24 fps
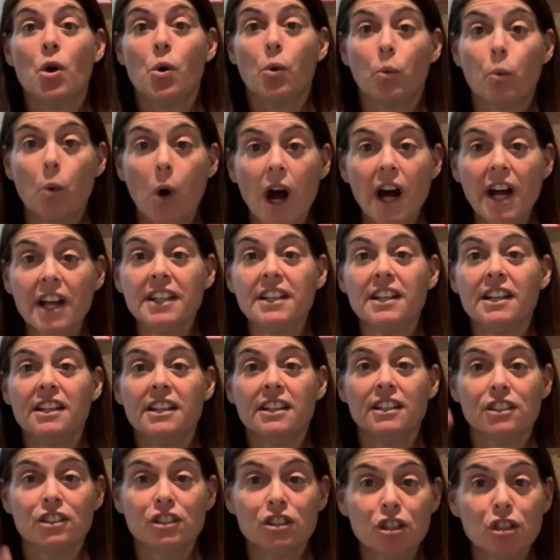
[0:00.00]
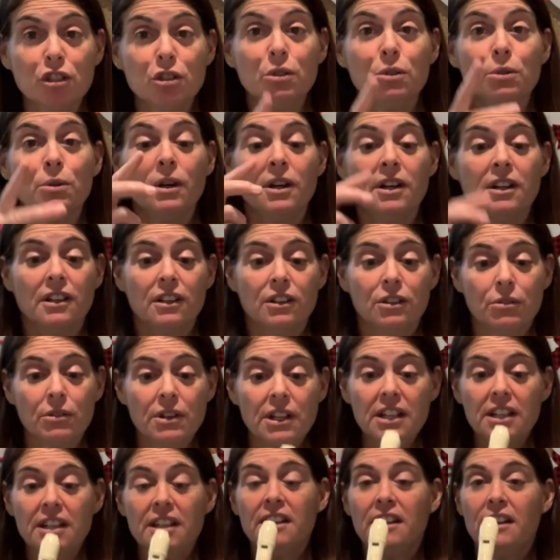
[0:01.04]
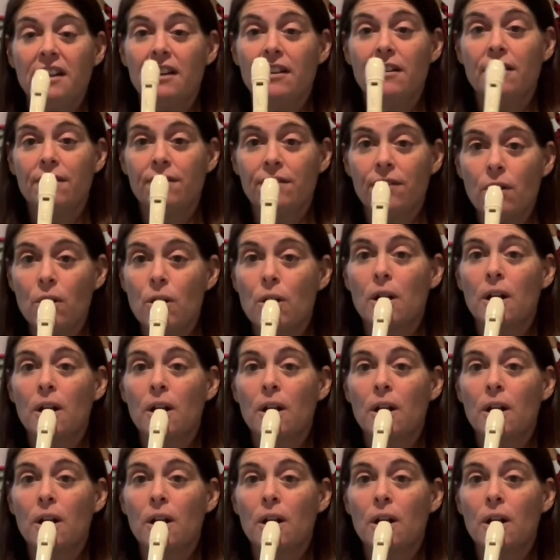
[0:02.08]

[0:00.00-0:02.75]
1, 2, 3, 4.